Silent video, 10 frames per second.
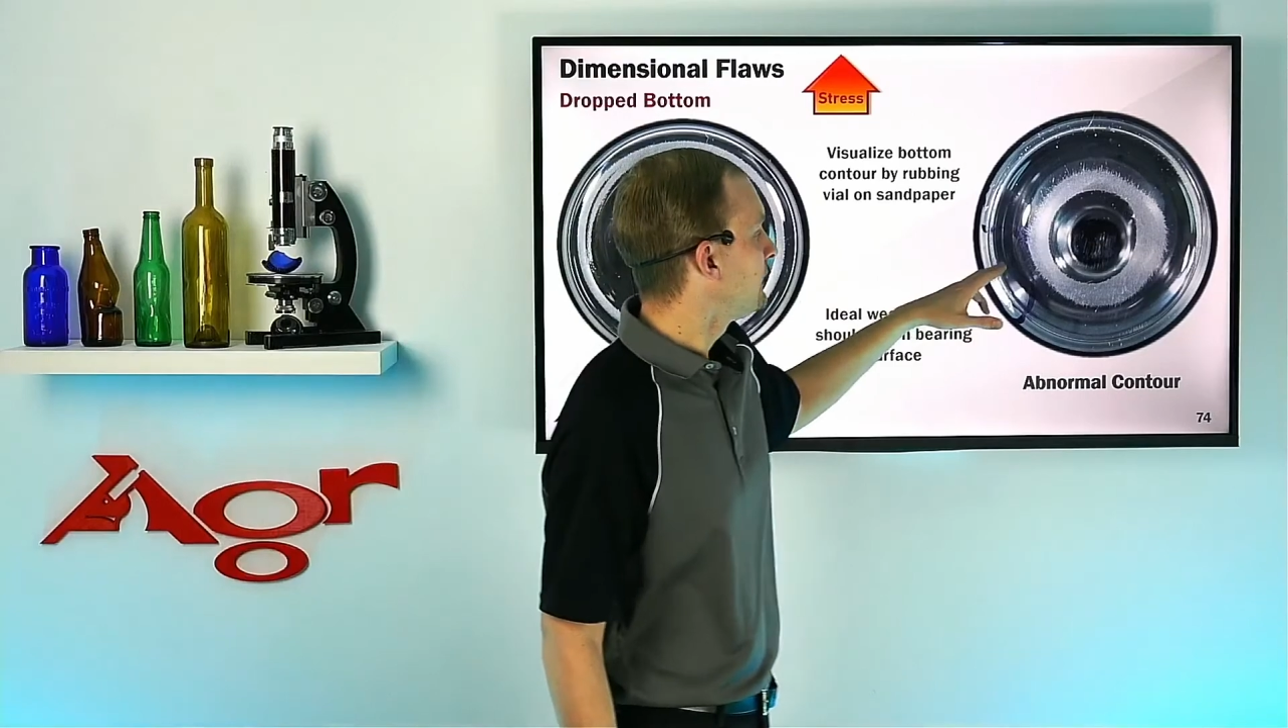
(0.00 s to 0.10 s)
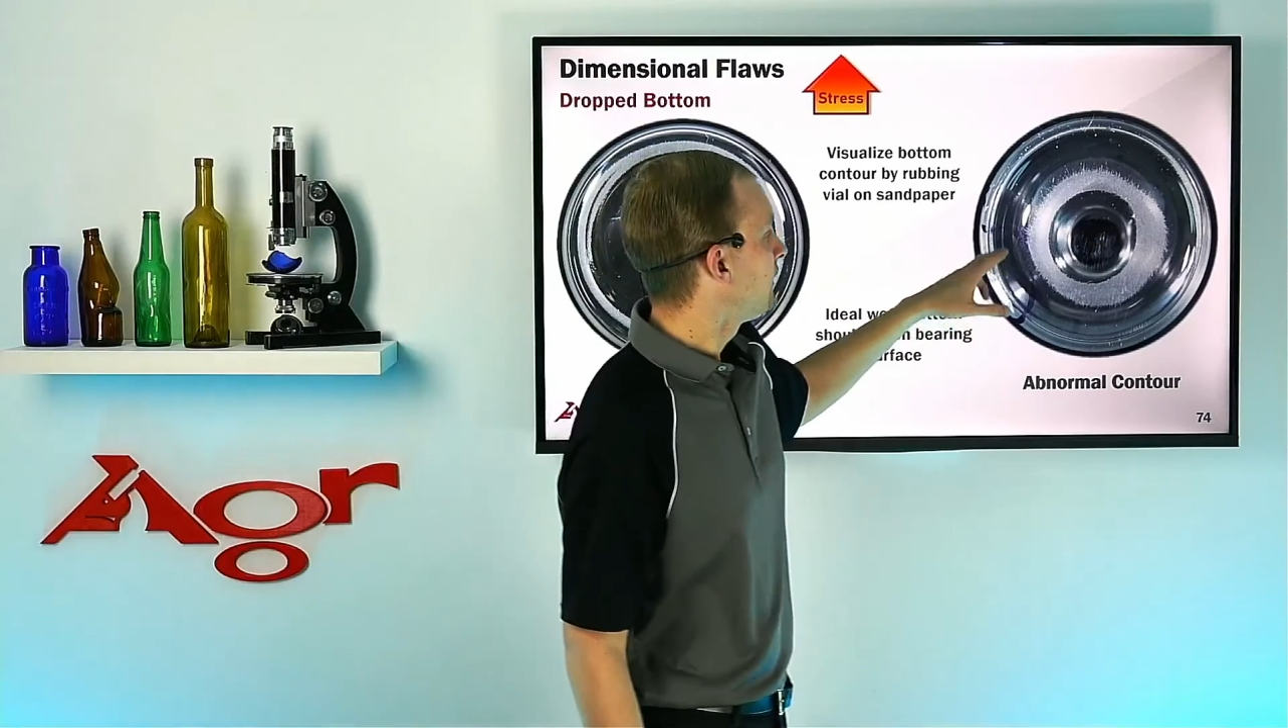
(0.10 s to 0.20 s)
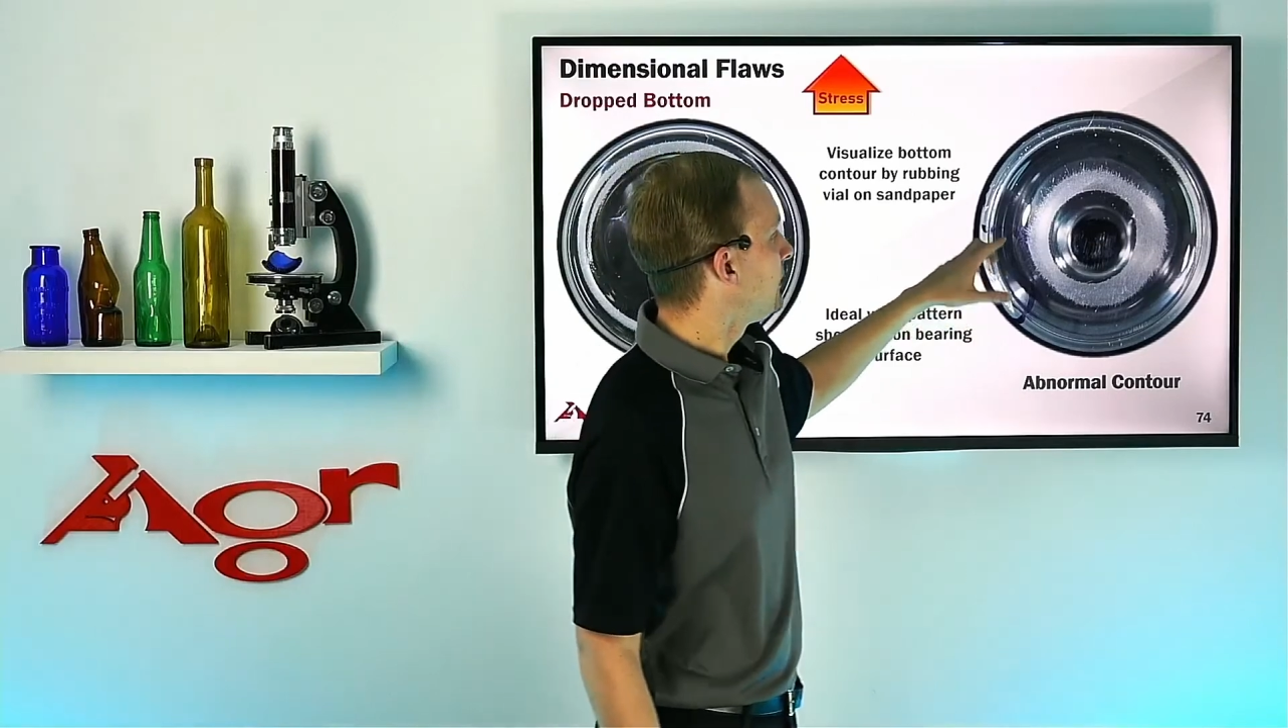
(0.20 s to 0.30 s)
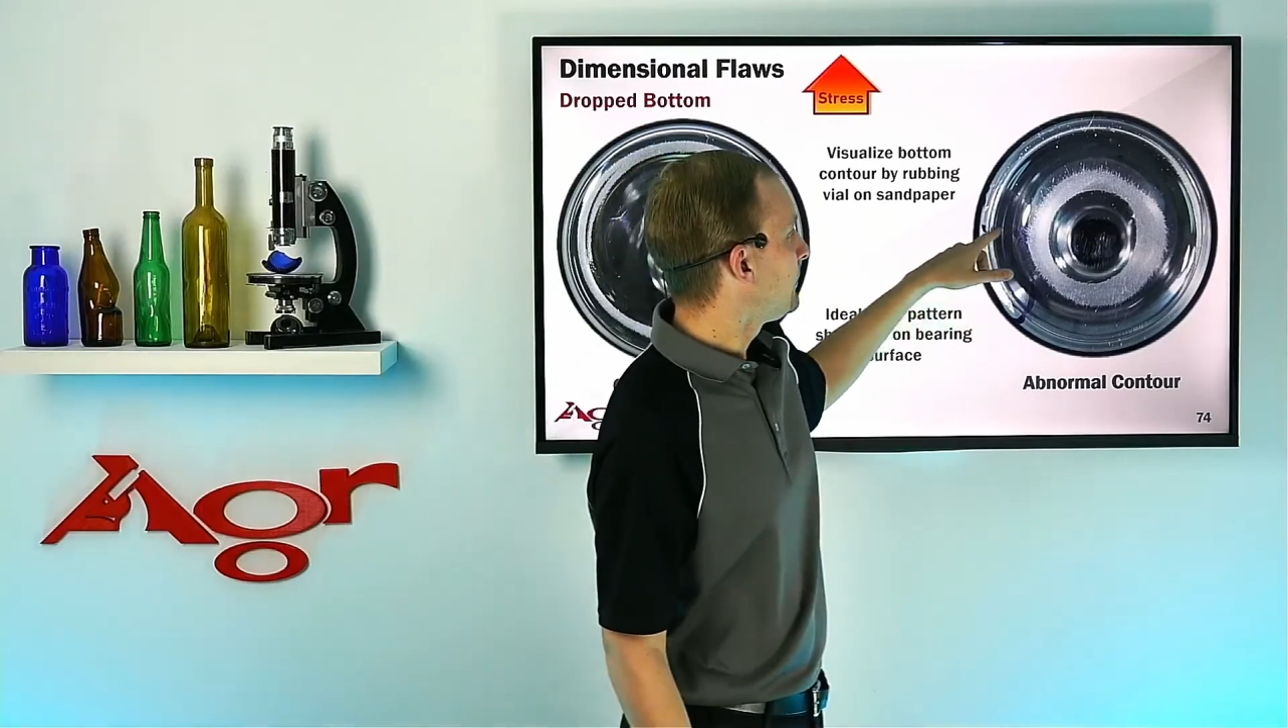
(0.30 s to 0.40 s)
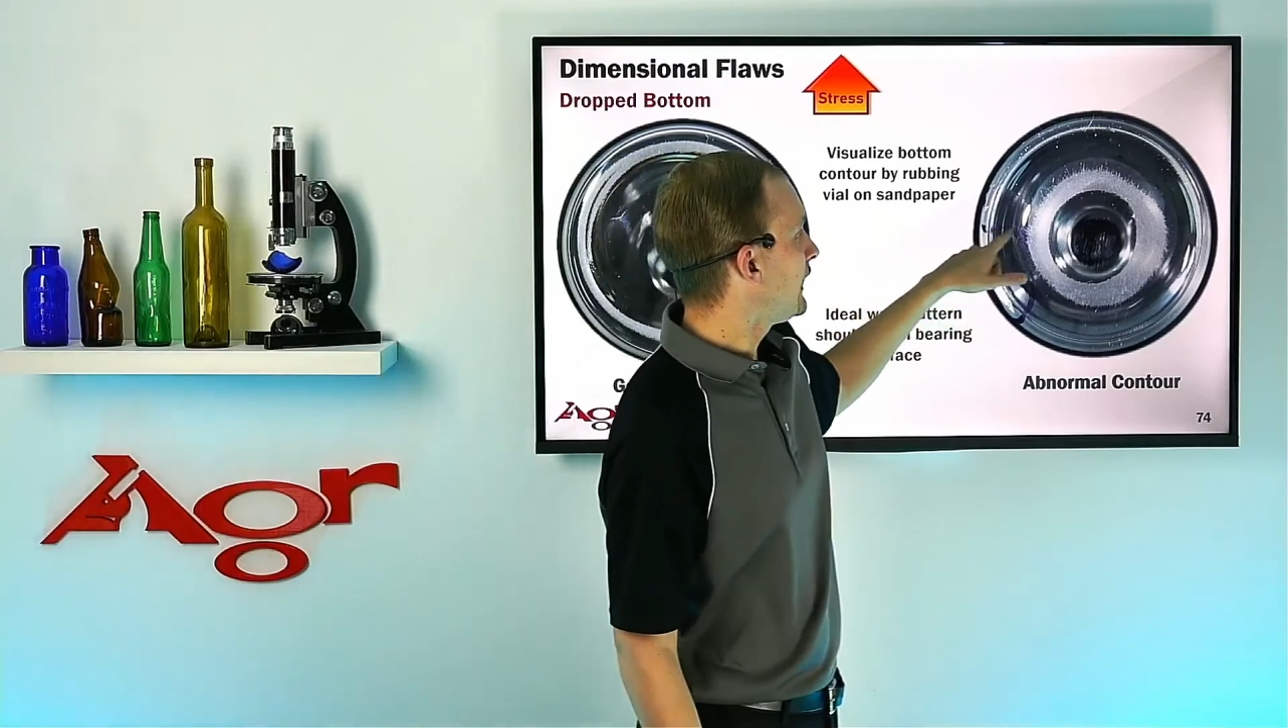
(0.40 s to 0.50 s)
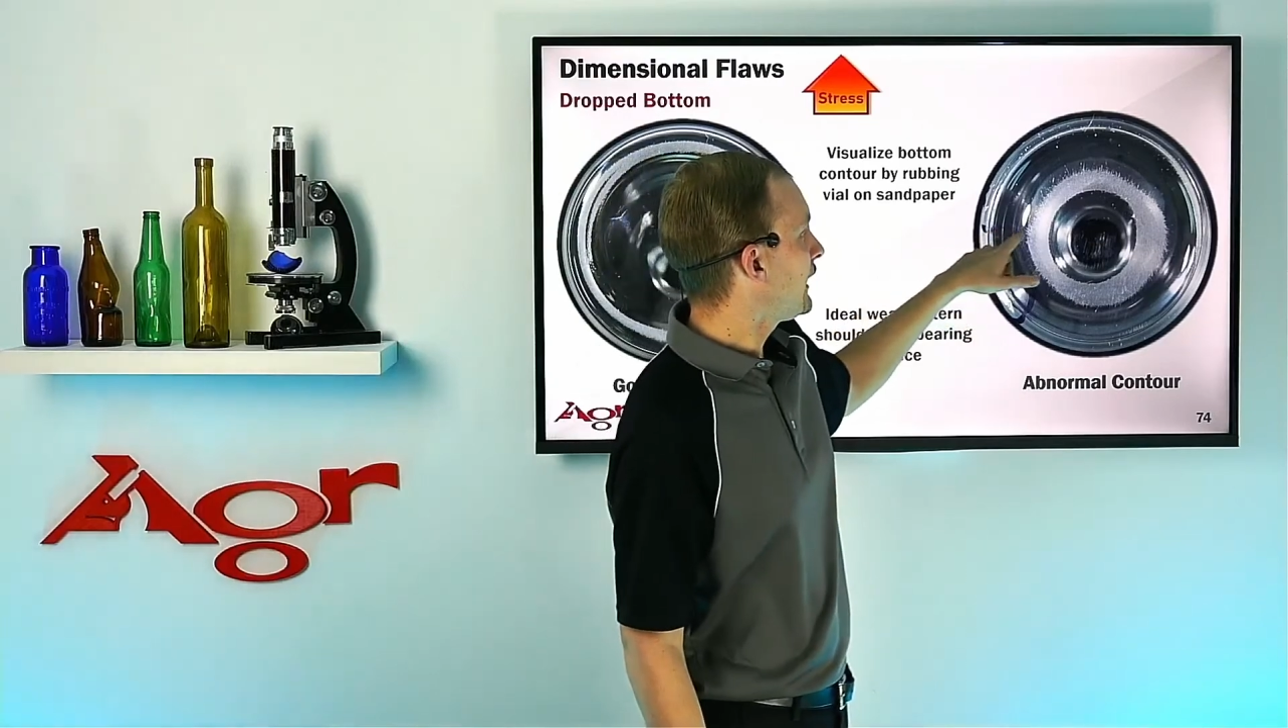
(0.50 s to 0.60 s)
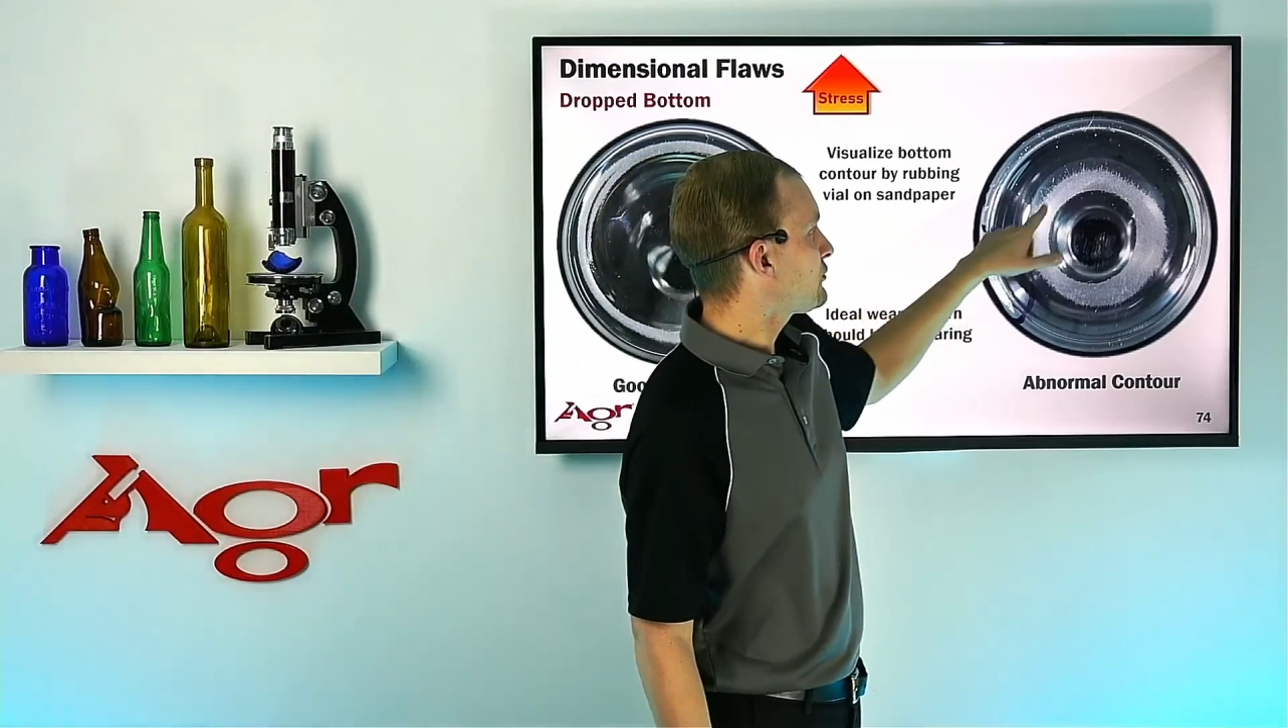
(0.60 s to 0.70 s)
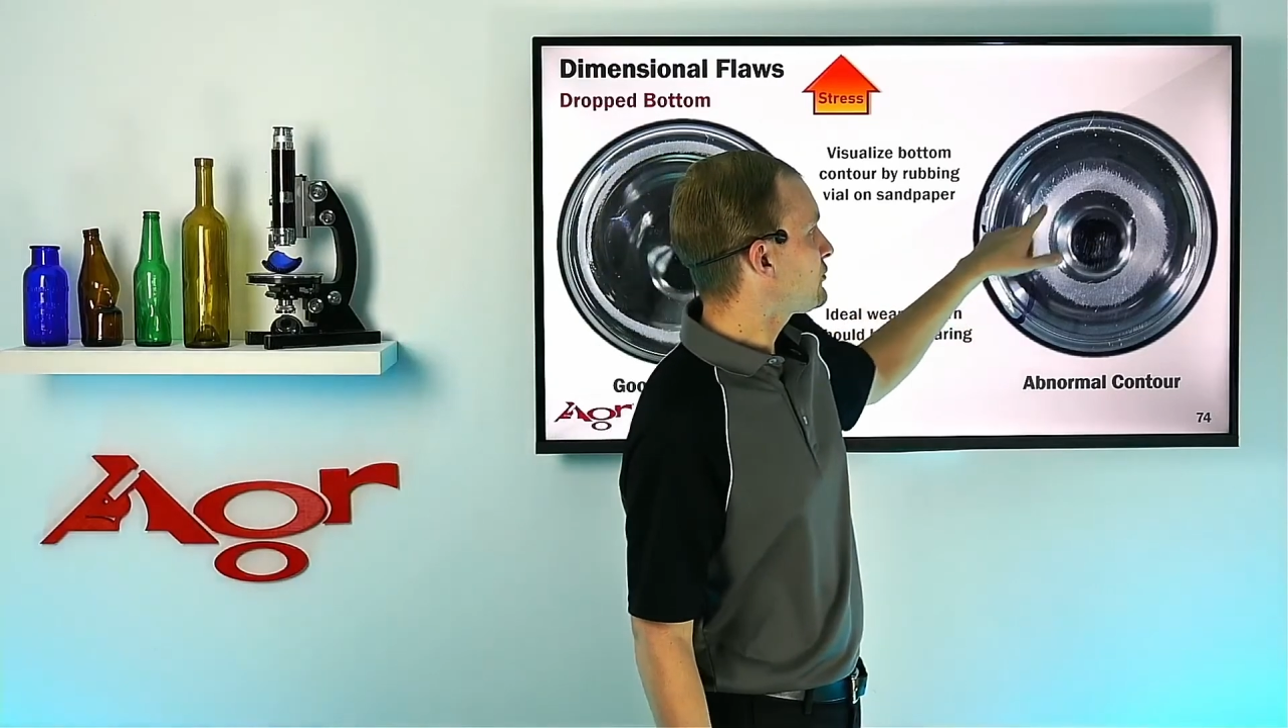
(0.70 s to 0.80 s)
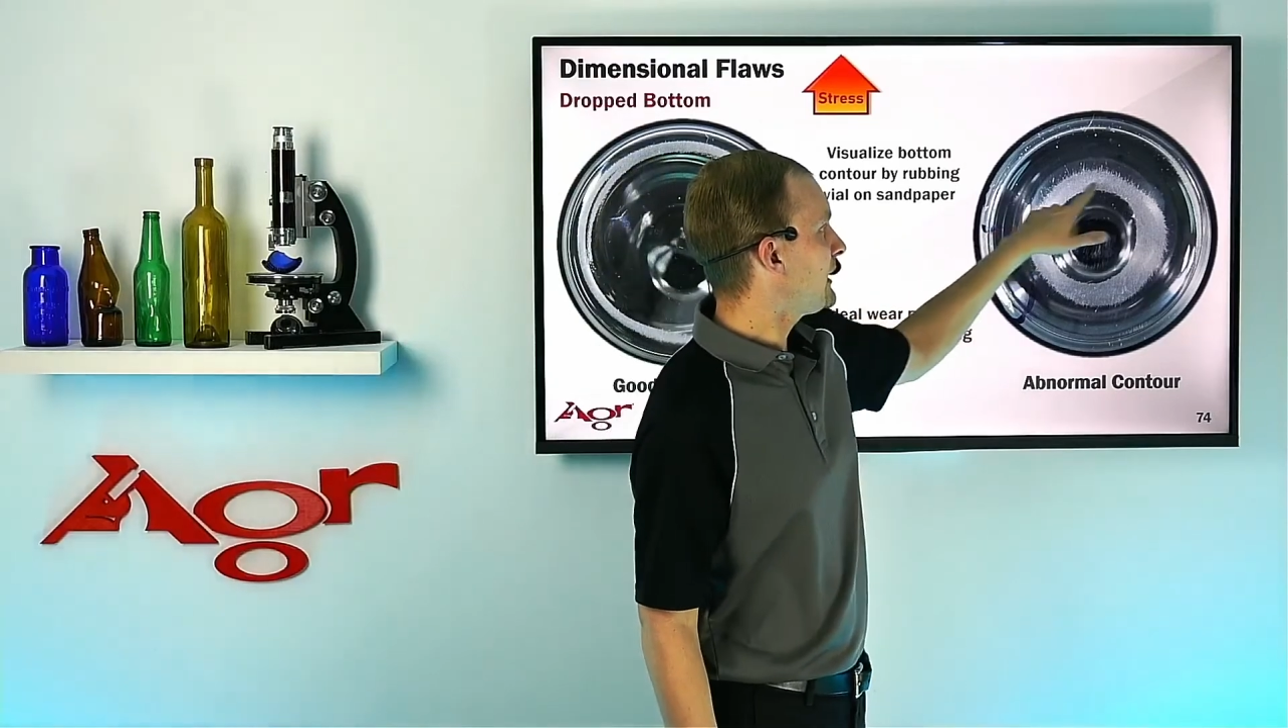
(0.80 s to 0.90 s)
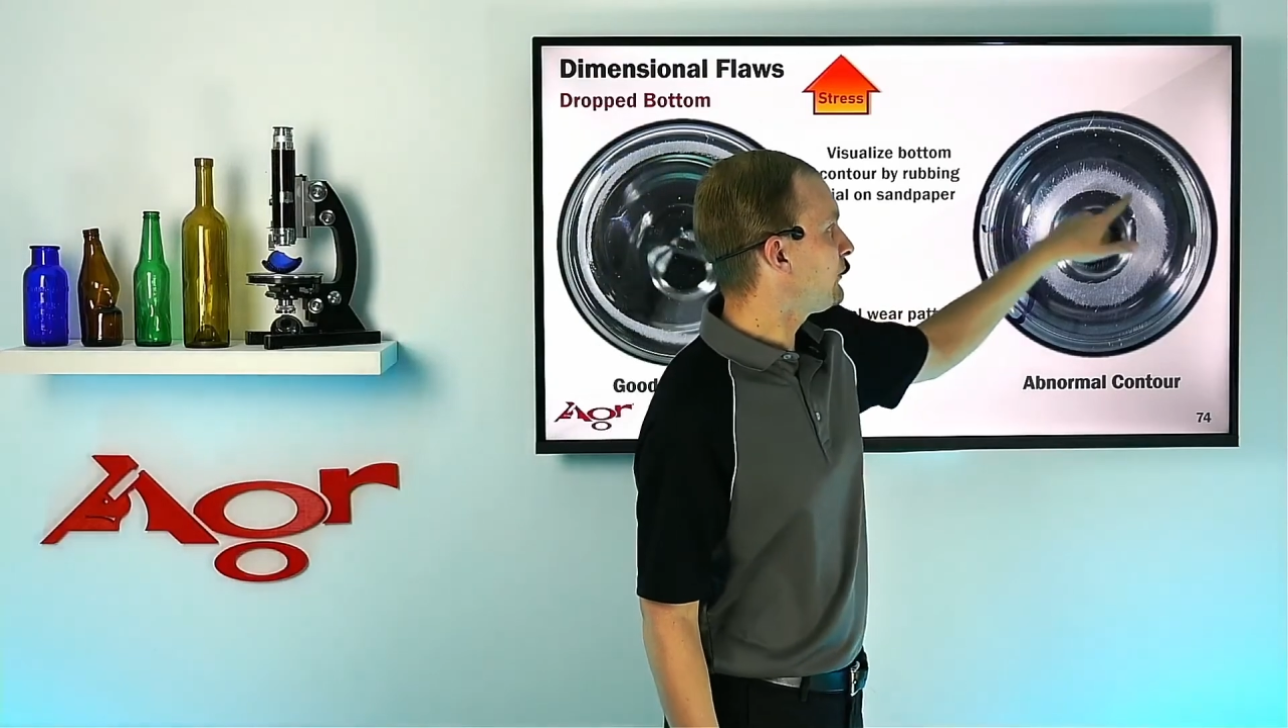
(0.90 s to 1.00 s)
we actually have